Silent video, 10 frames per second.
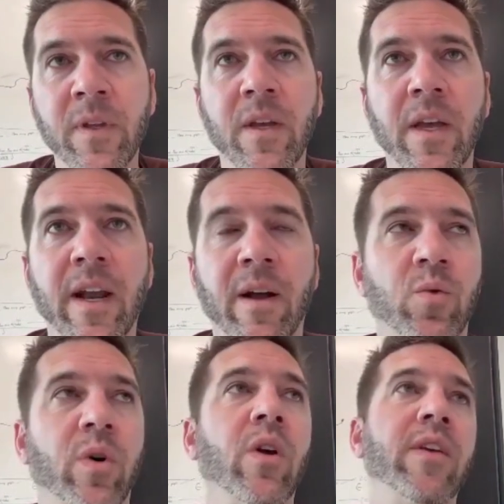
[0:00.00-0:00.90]
And I was
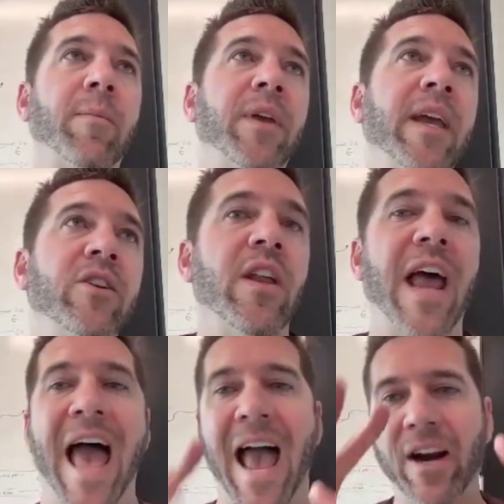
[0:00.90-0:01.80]
working on the application
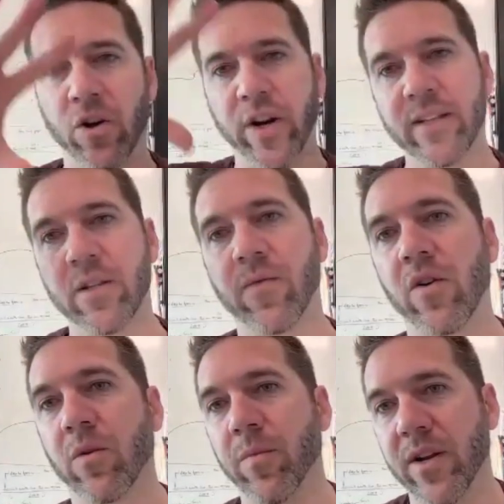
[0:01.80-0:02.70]
that aggregates the
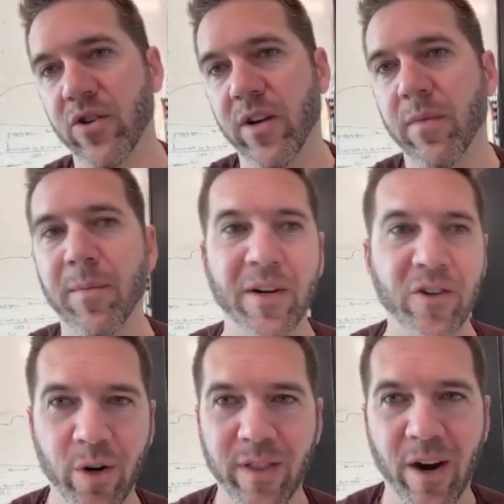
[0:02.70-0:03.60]
federal budget. My big
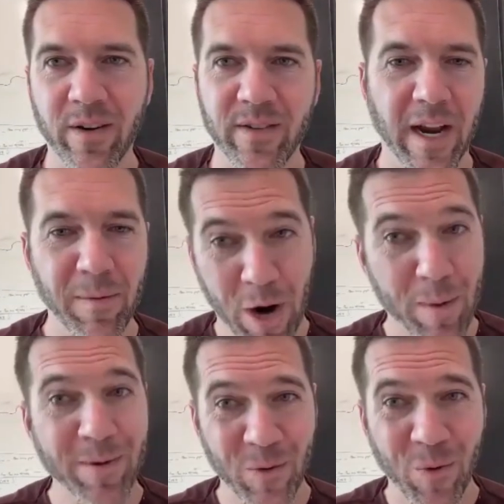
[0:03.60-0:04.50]
joke there is like, I
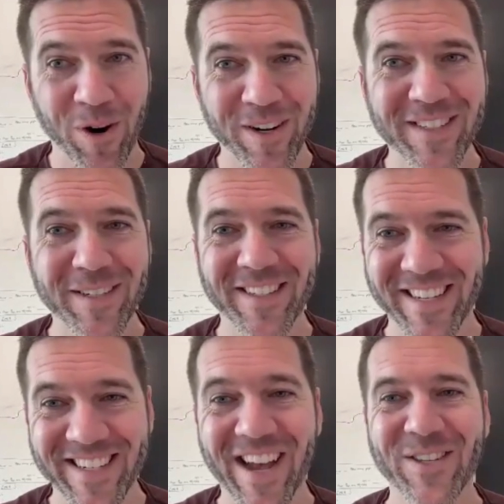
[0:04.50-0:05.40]
promise it works, because
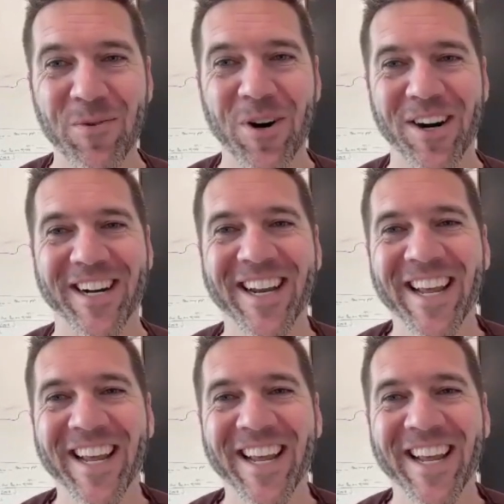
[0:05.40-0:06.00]
it does work.